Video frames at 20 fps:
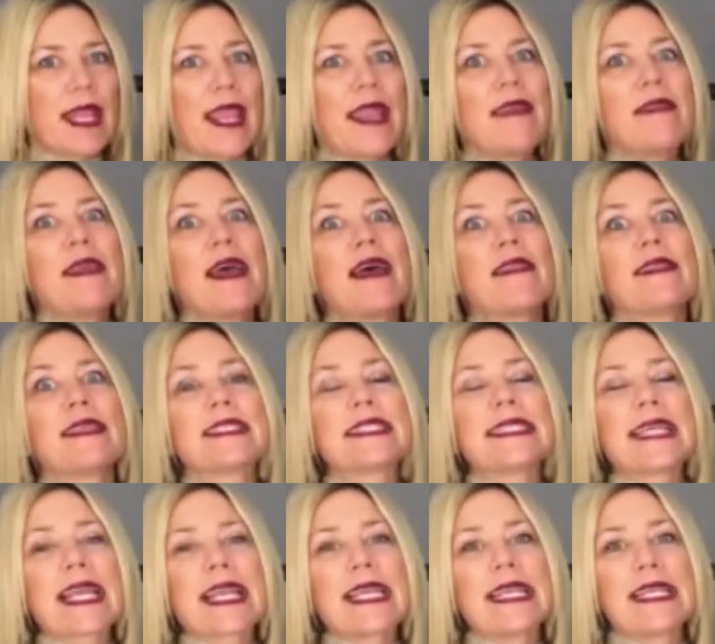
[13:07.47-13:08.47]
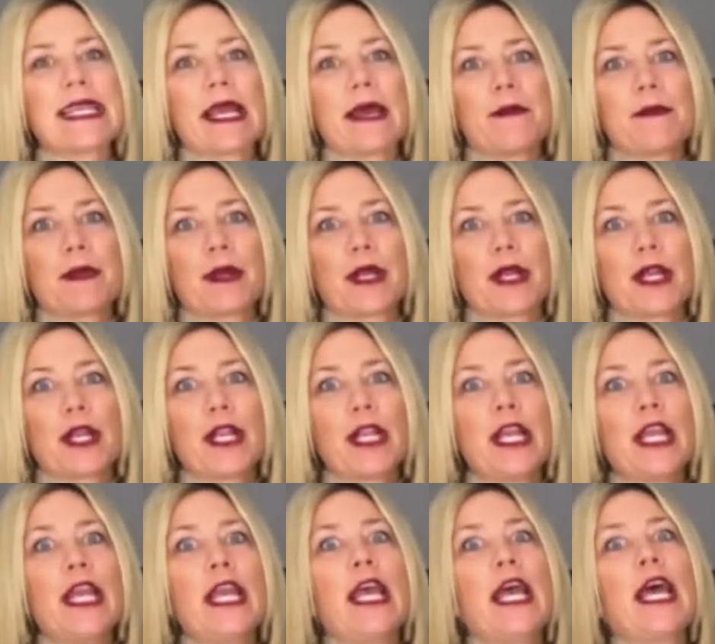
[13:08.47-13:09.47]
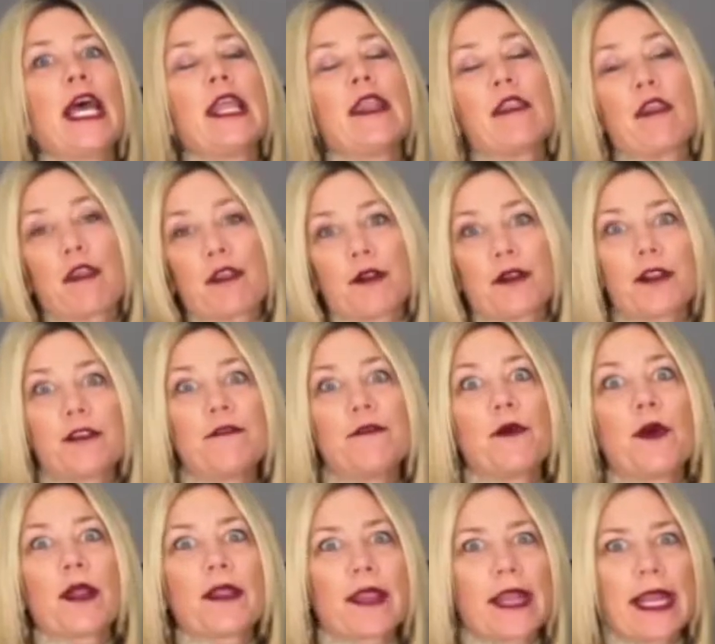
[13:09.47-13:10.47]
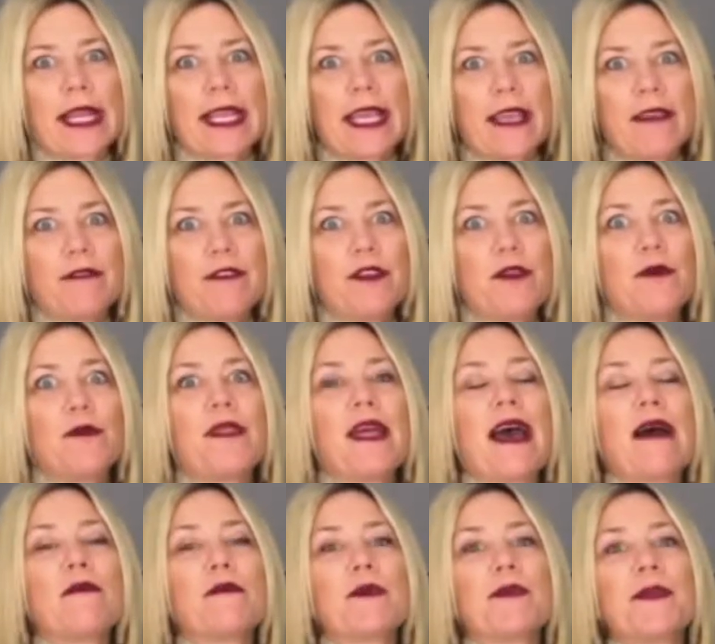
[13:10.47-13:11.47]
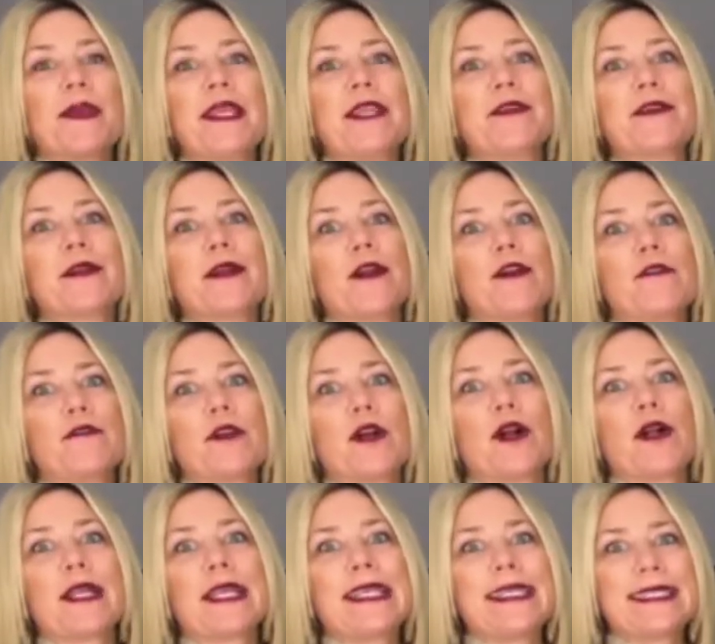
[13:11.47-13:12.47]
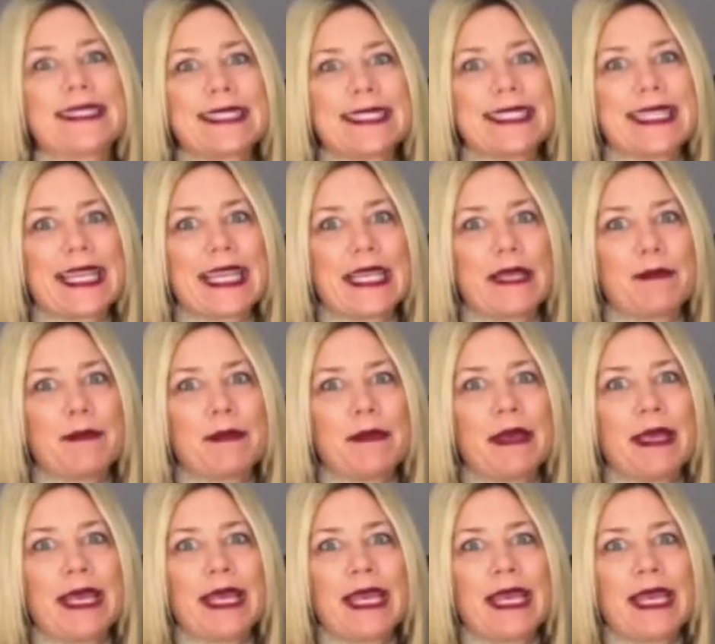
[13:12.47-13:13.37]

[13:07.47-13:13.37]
And then the second number, the 34 that I gave you, that would be your overall inseam.